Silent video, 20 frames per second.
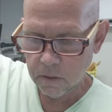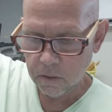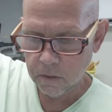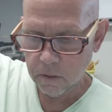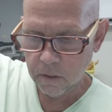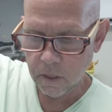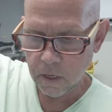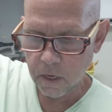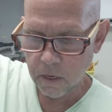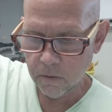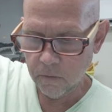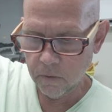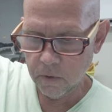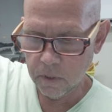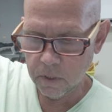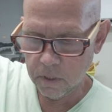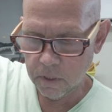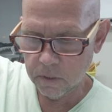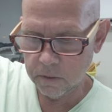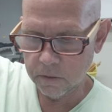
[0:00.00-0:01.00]
I
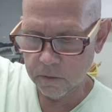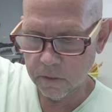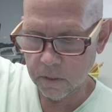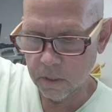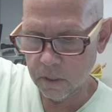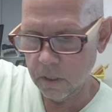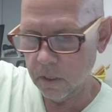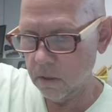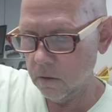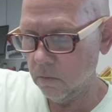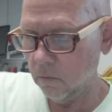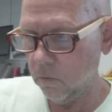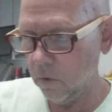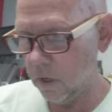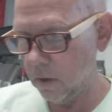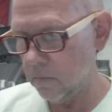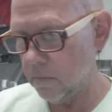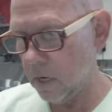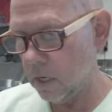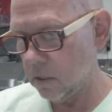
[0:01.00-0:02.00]
want
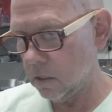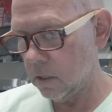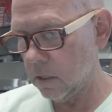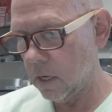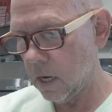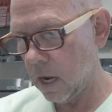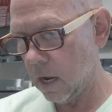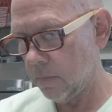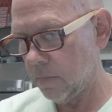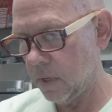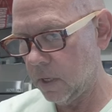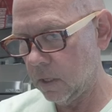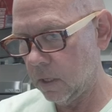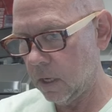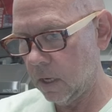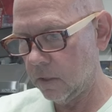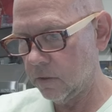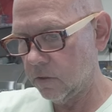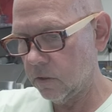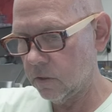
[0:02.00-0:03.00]
a mirrored copy in
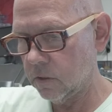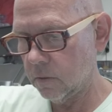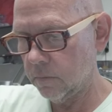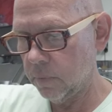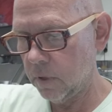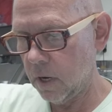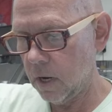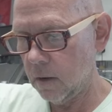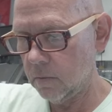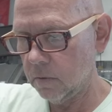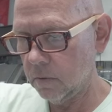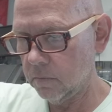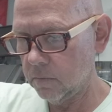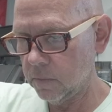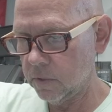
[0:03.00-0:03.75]
case there's a problem.